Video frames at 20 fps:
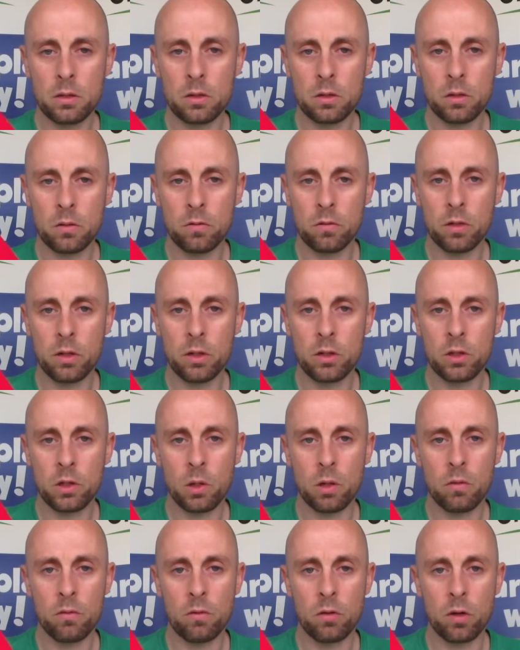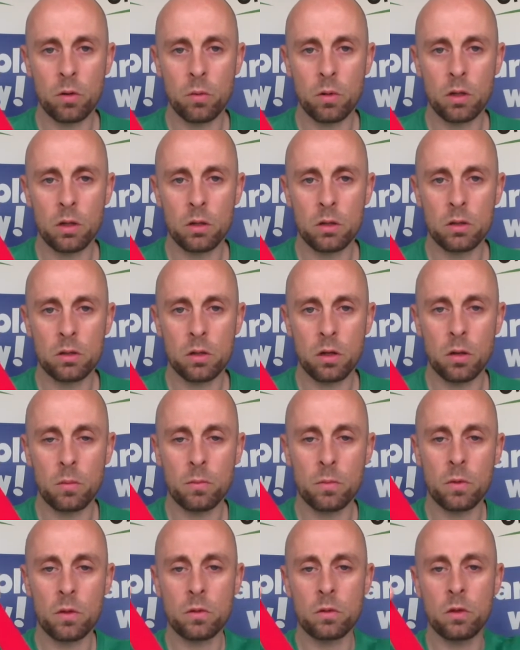not really showing very well at the
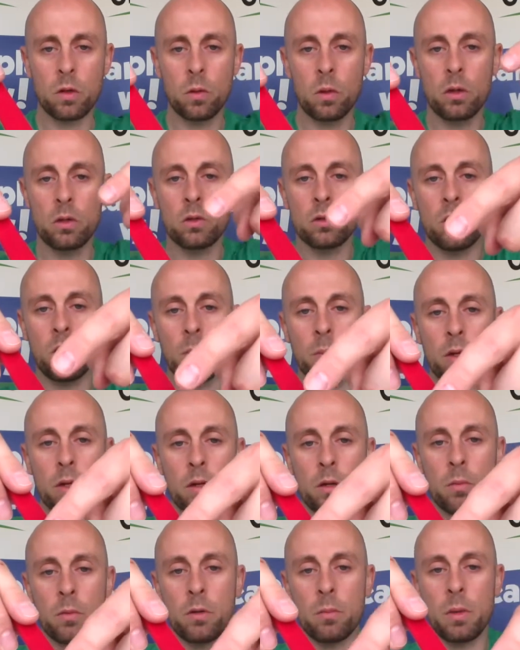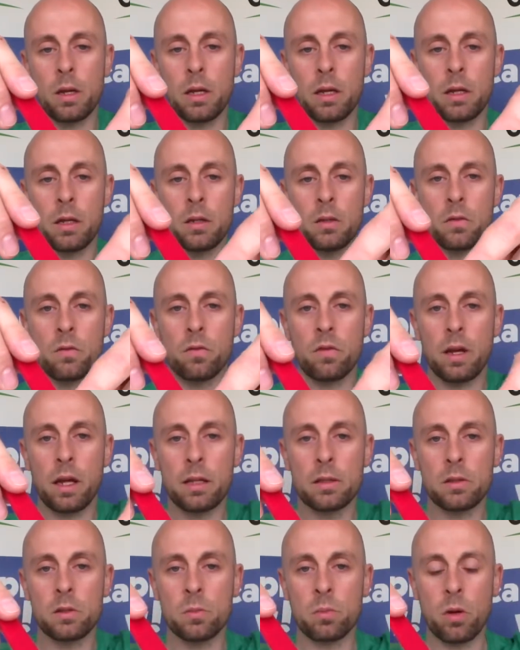top. So at the top here I'm going to make it as
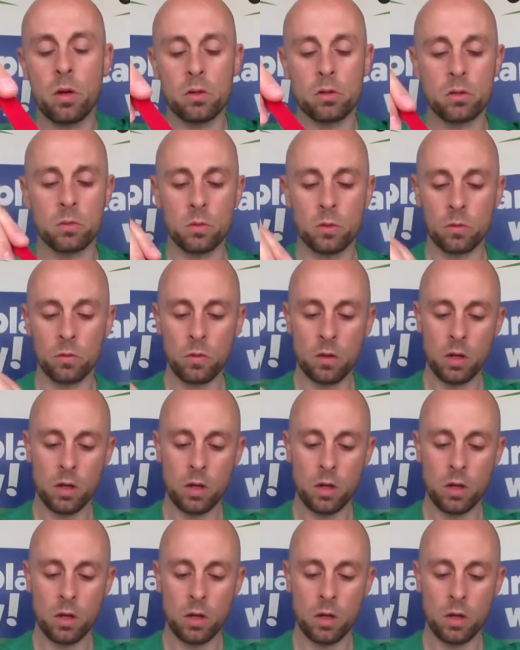flat as possible,